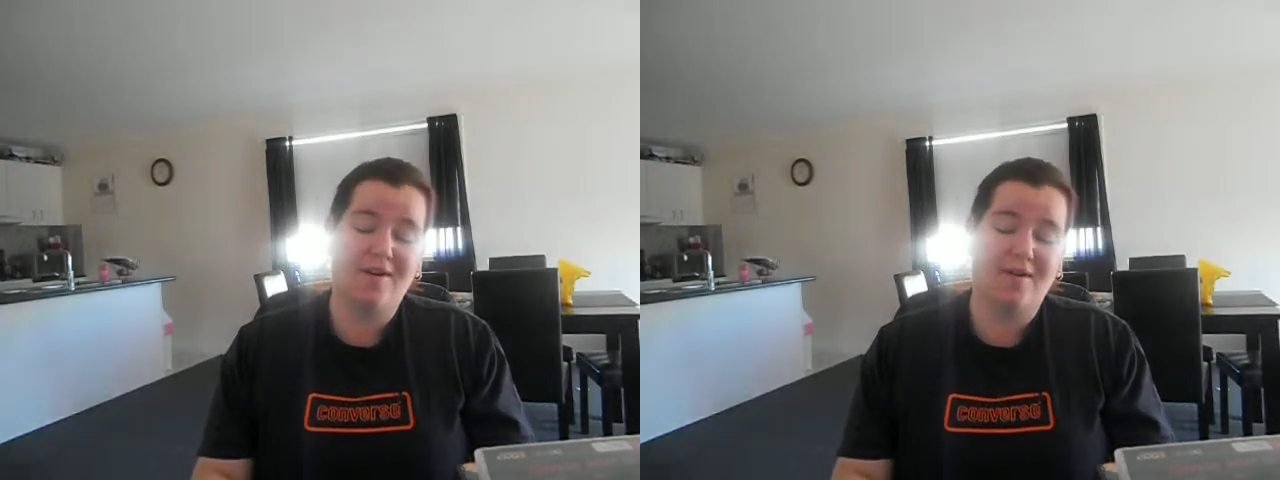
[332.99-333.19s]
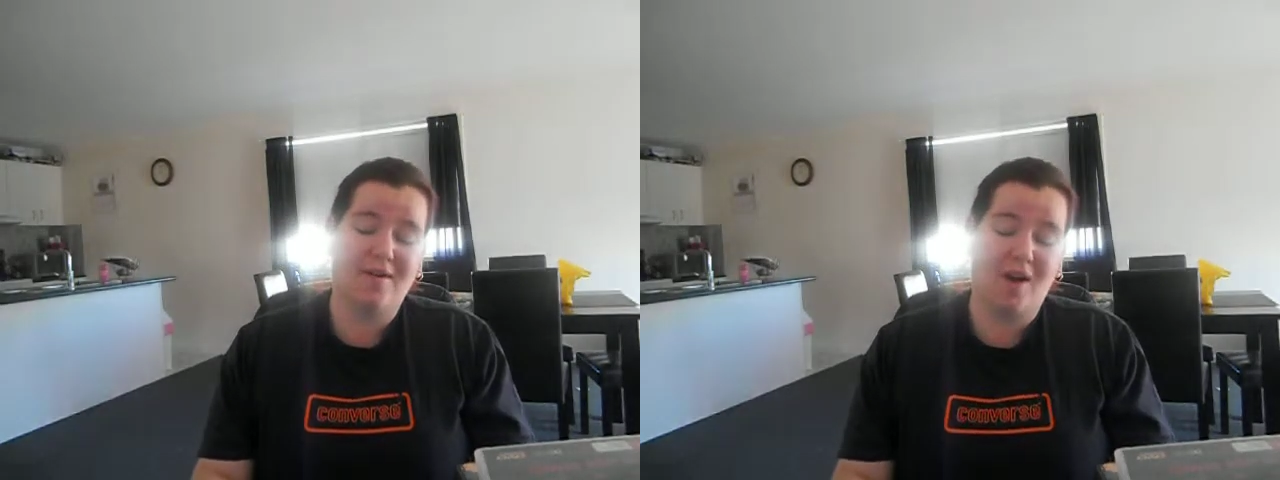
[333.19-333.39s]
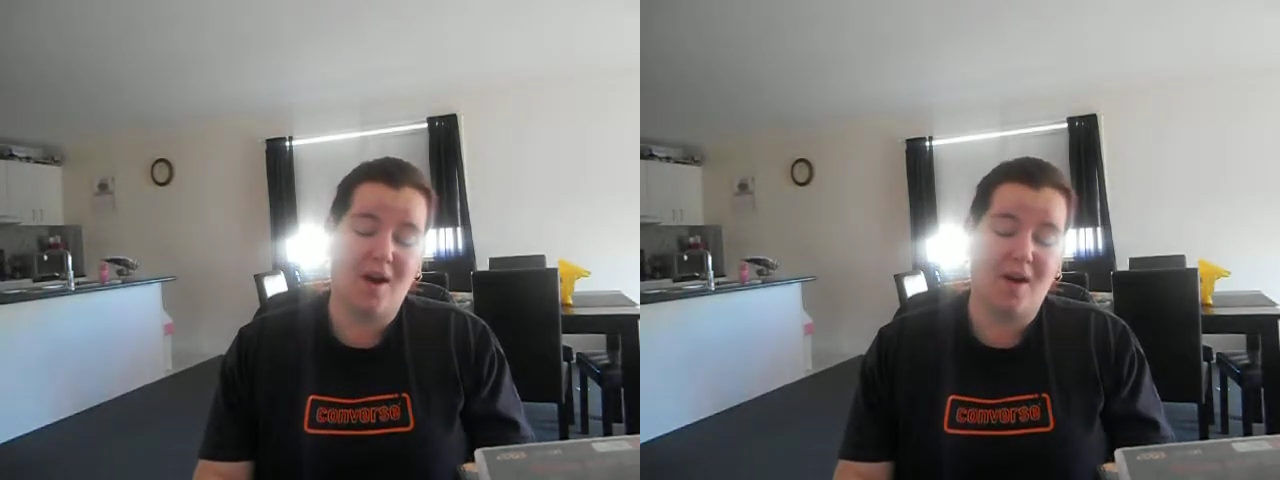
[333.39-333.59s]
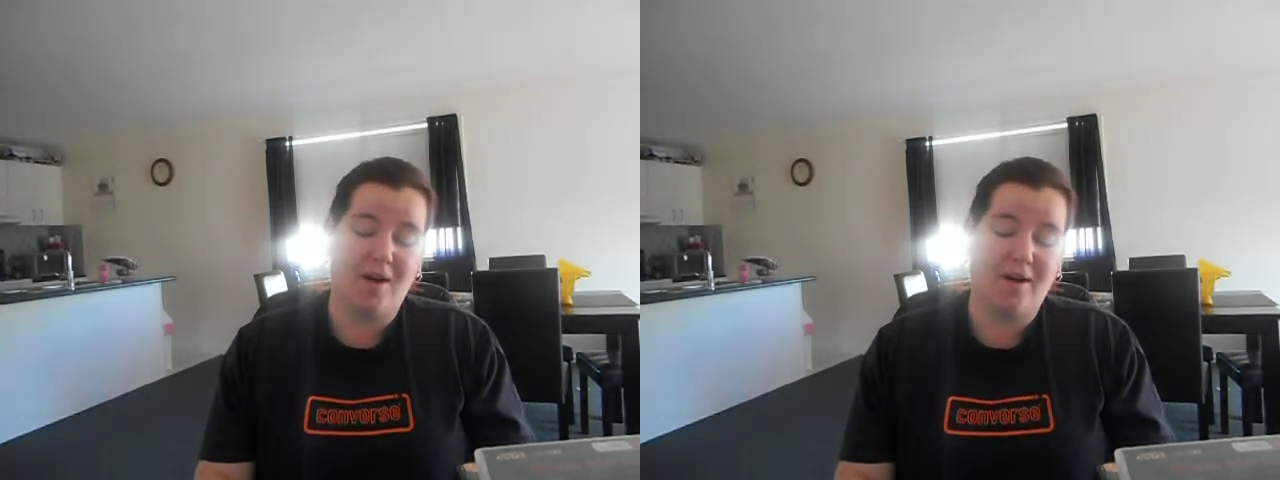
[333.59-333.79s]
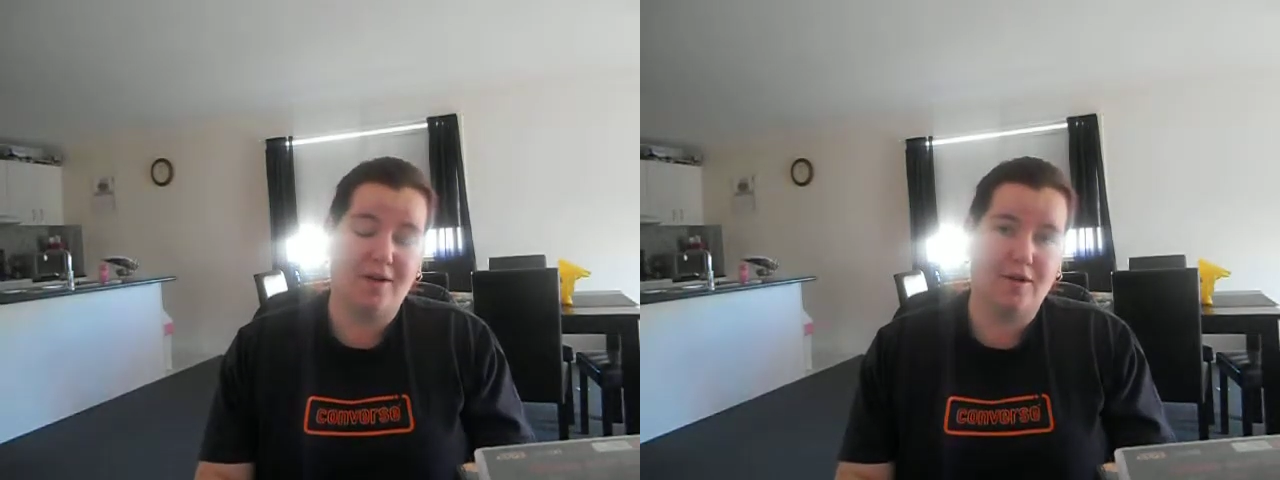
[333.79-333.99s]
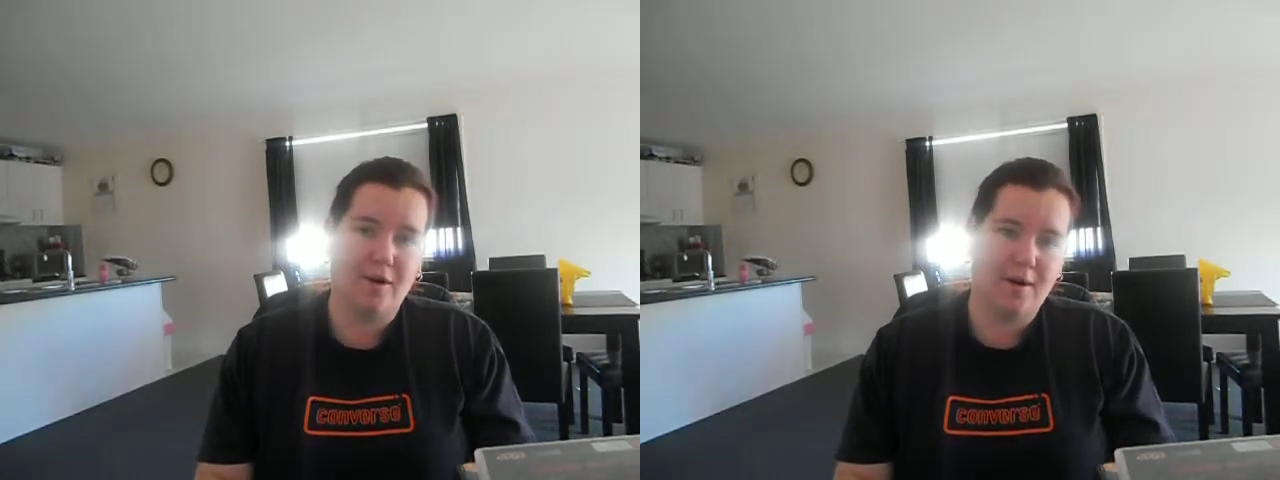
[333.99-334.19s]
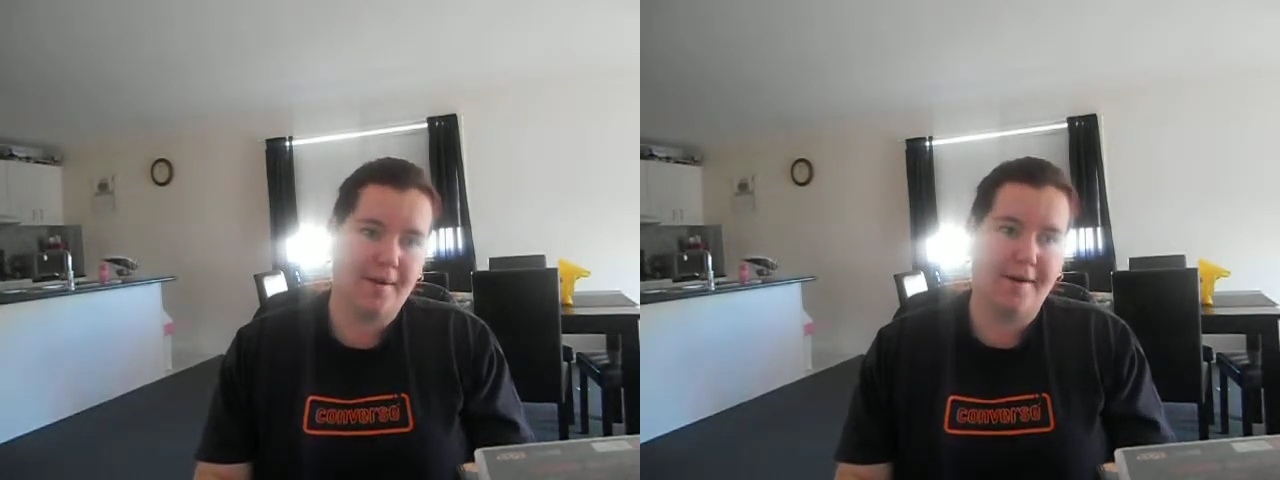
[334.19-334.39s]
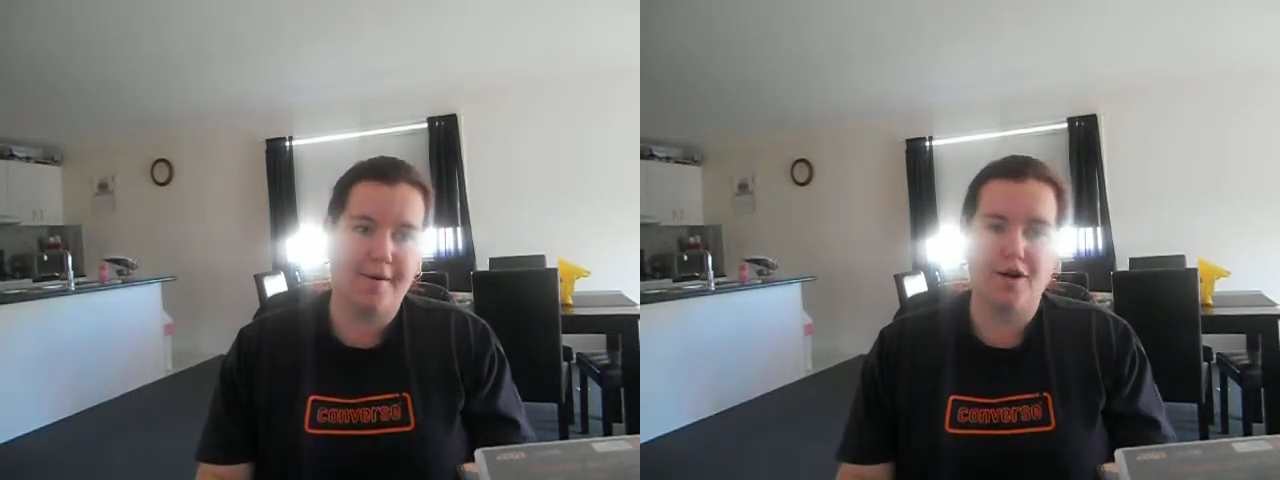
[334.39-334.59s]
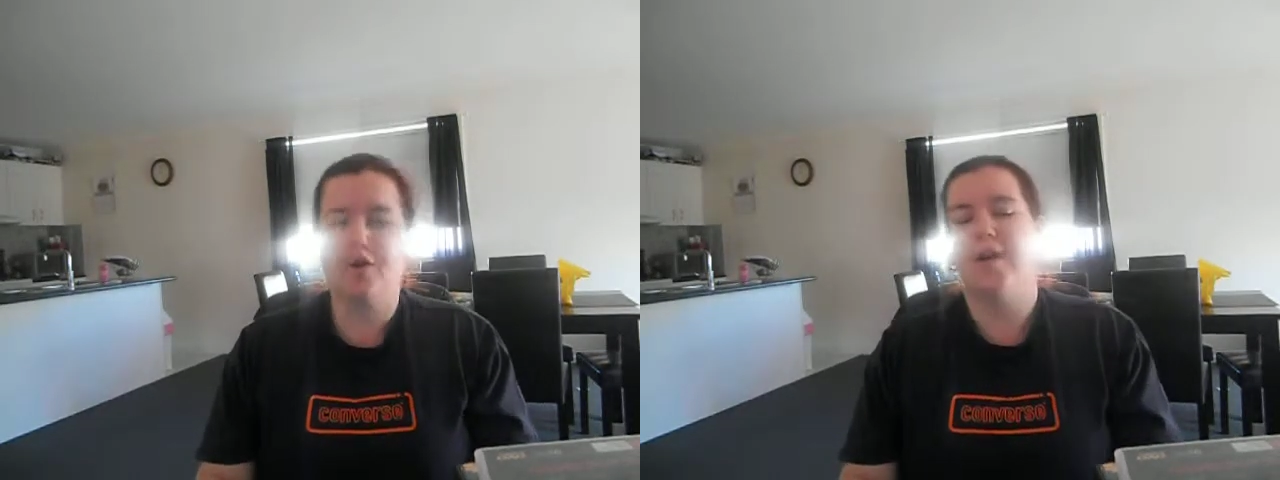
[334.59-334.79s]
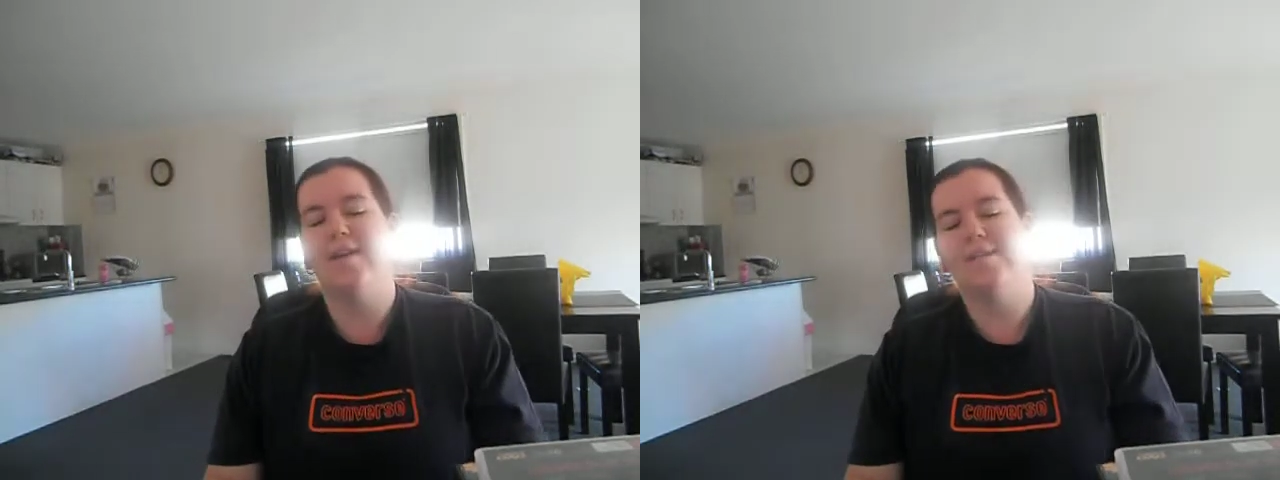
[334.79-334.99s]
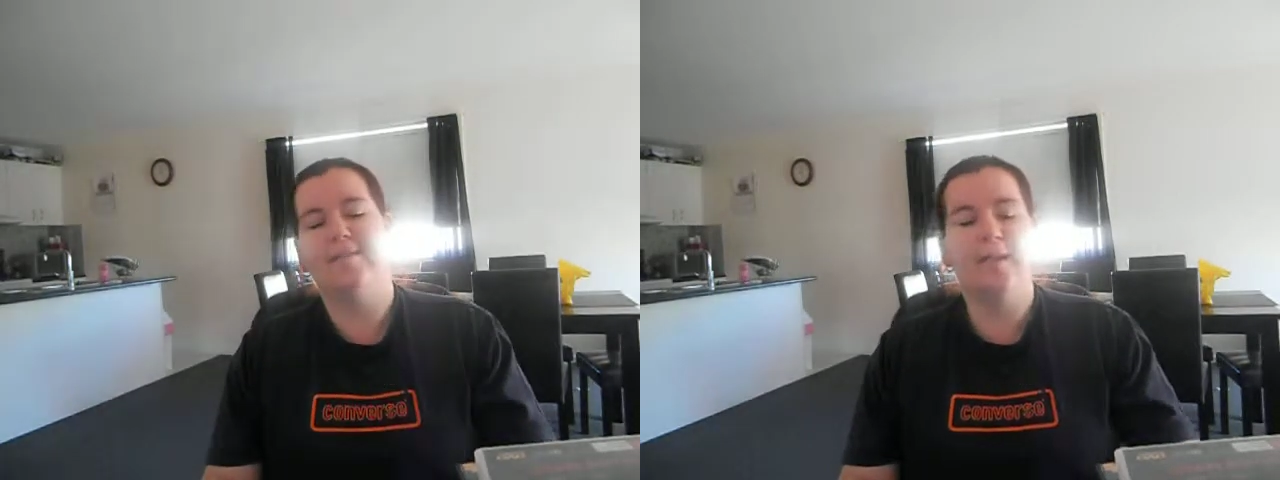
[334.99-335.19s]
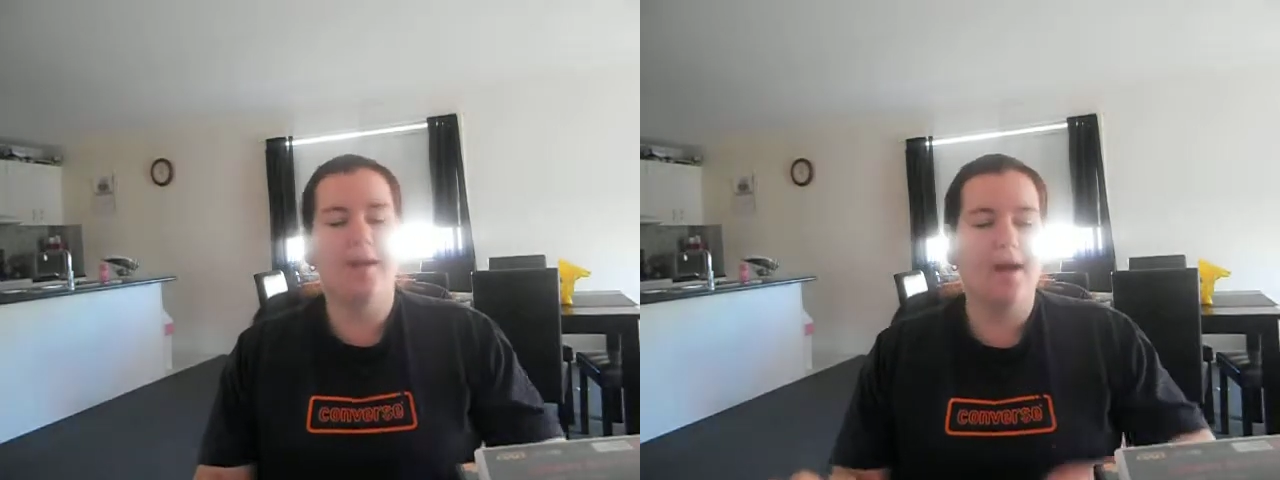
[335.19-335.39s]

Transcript: so I sort of went a bit crazy.